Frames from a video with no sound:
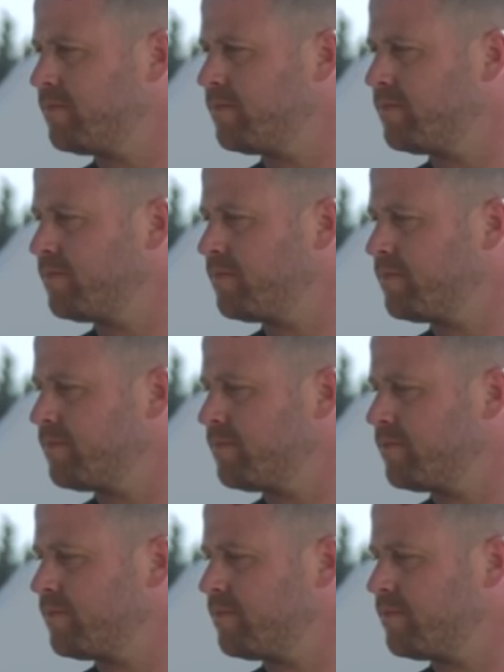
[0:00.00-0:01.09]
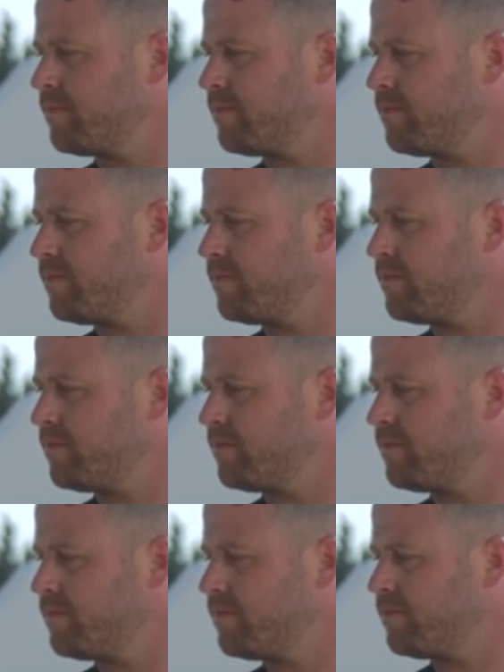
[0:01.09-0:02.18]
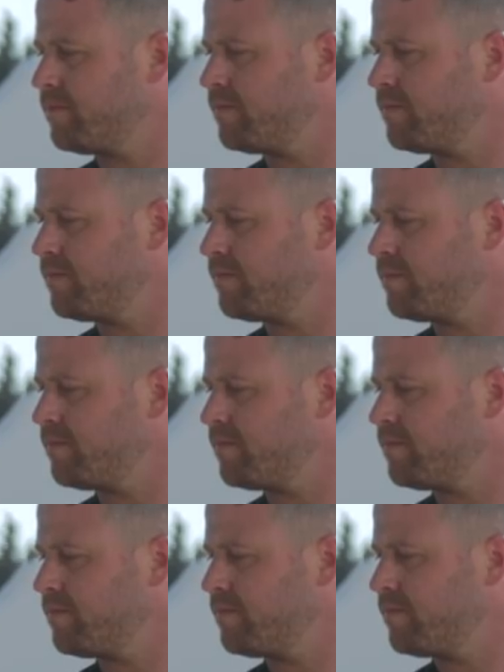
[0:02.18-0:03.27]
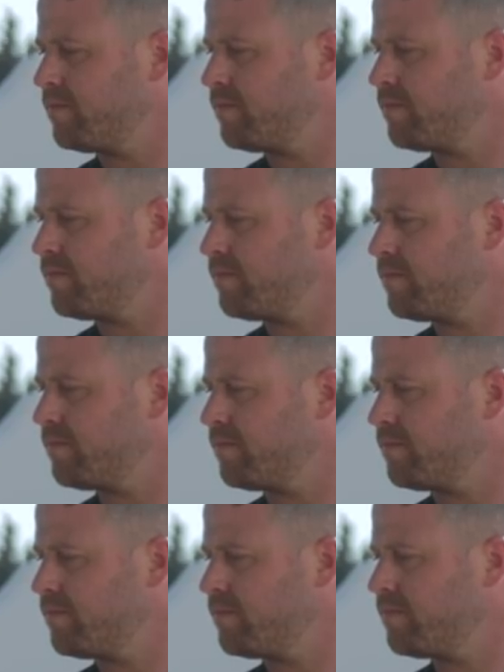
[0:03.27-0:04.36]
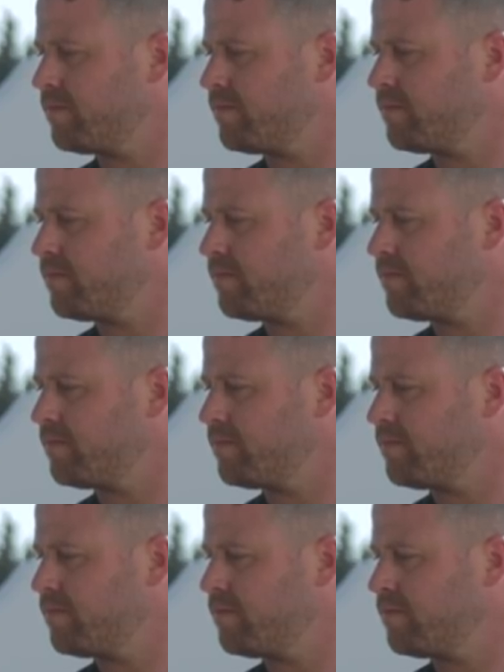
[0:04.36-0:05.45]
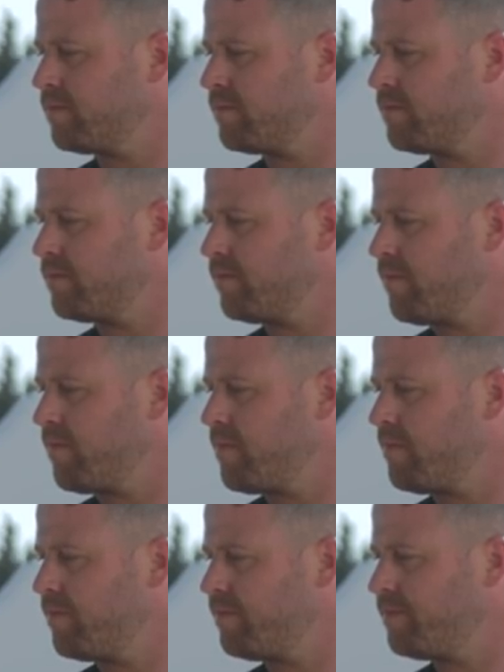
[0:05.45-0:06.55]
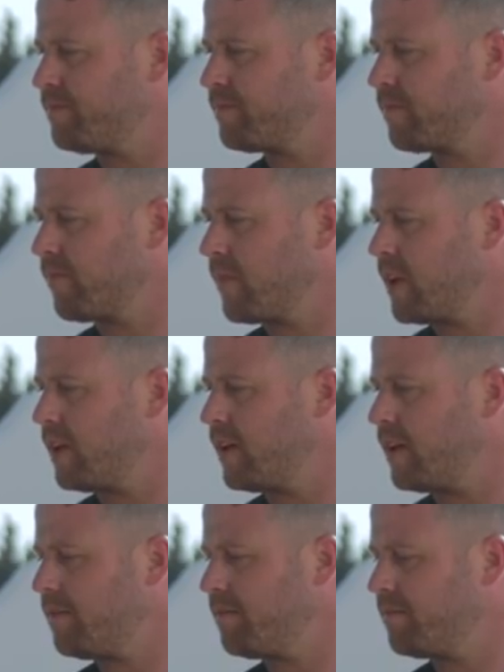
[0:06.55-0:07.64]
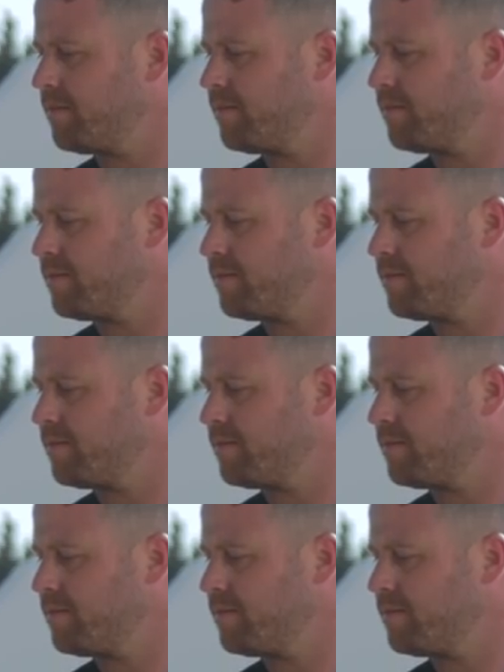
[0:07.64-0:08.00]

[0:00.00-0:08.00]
No words are spoken by the person on screen.